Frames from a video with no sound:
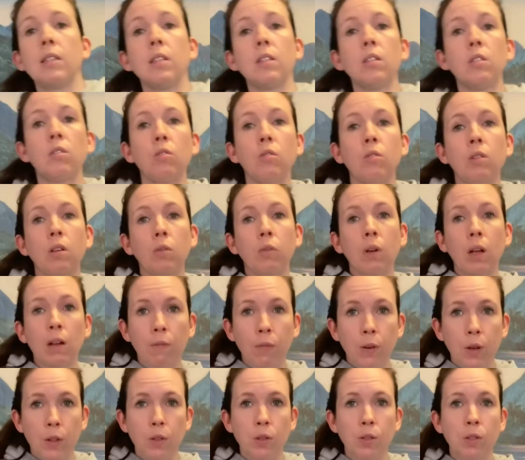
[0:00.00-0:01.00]
to the
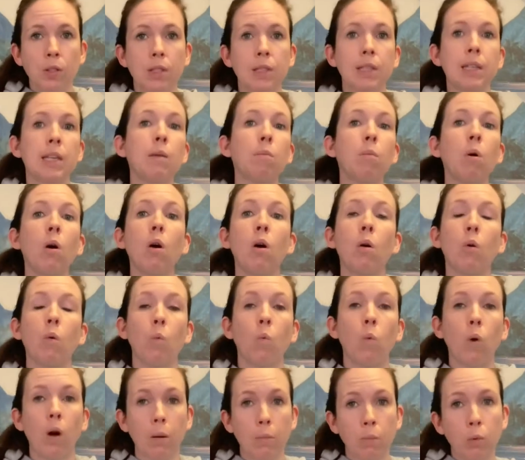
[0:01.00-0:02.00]
grandfather's theme
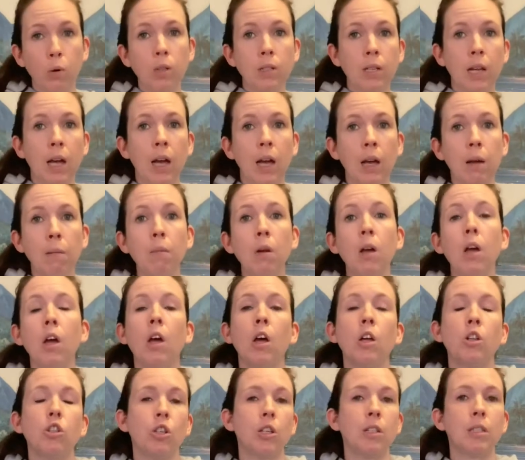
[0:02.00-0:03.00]
one more time,
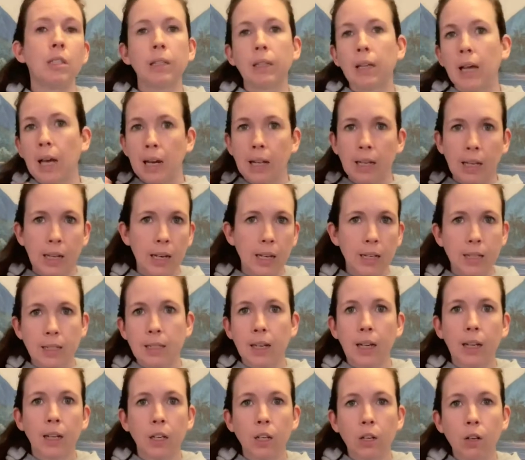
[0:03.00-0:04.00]
just to kind of get it
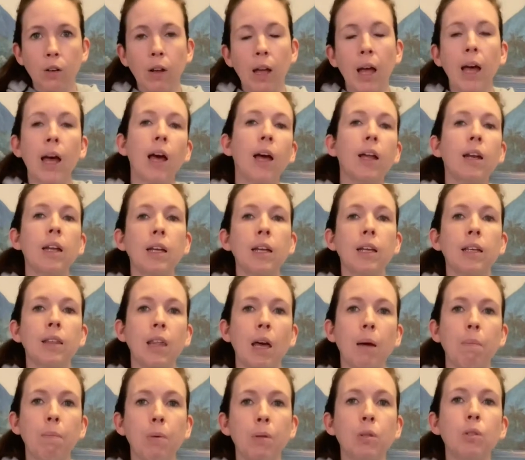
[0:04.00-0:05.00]
stuck in your head and get
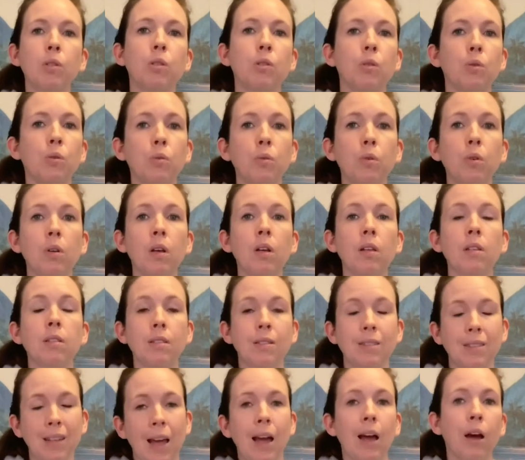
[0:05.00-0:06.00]
that bassoon
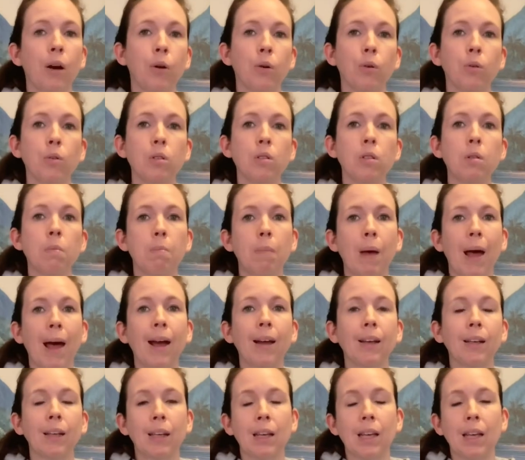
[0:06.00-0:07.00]
sound
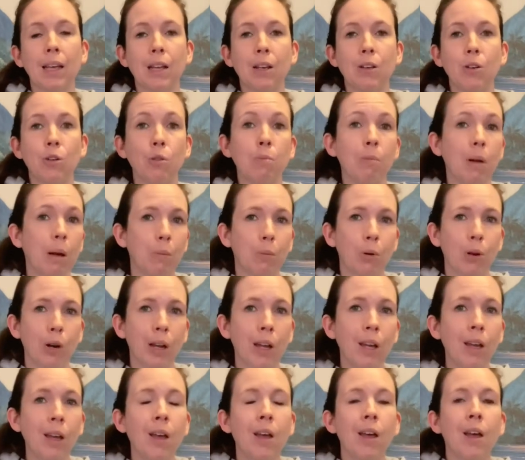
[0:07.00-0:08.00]
back in your
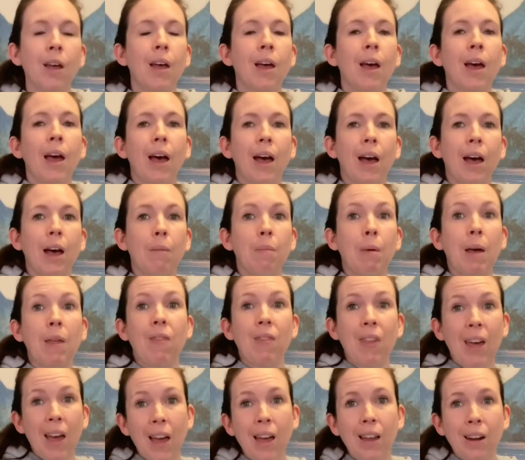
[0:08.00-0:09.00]
memory.
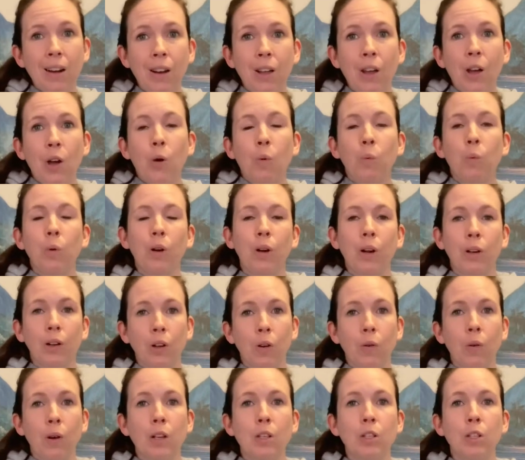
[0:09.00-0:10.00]
And then we're
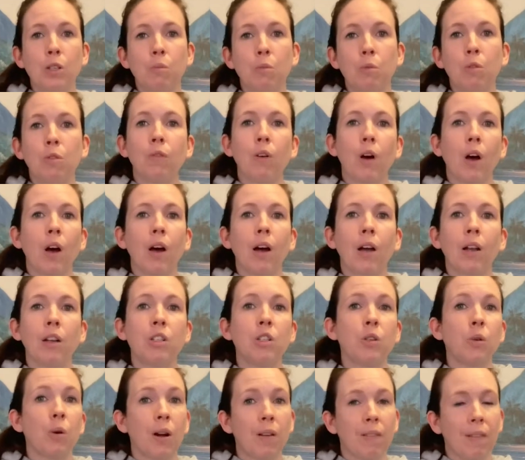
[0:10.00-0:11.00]
going to move on
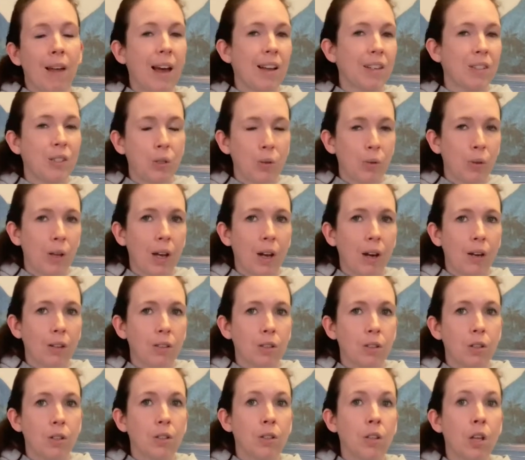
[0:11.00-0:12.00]
to our last two
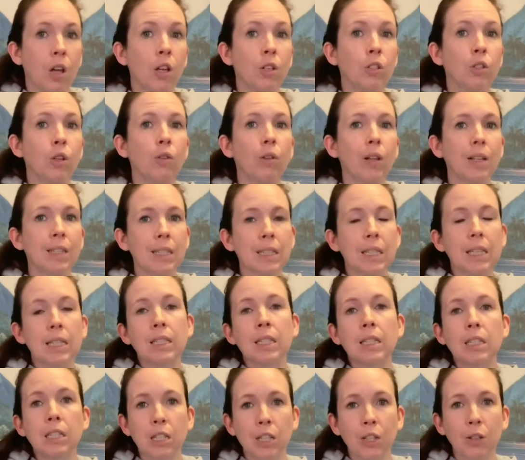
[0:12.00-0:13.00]
characters. So let's
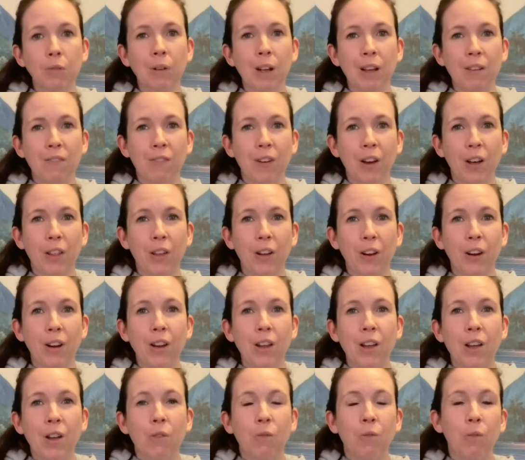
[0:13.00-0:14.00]
listen to the
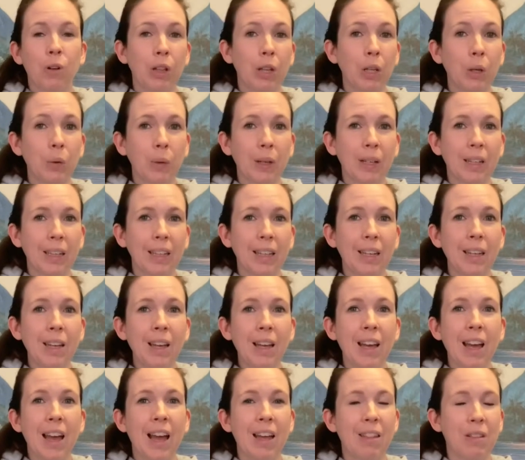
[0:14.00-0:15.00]
grandfather really
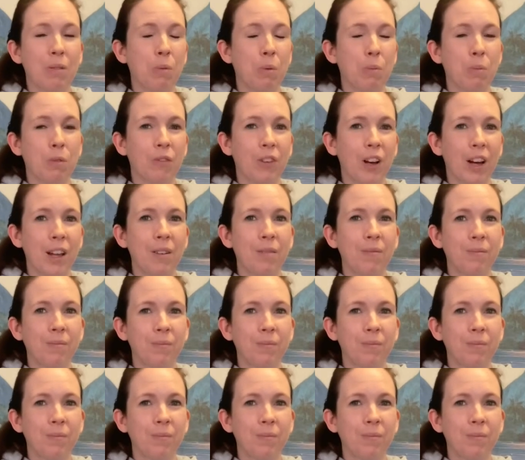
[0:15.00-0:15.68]
quickly, and then we'll move on.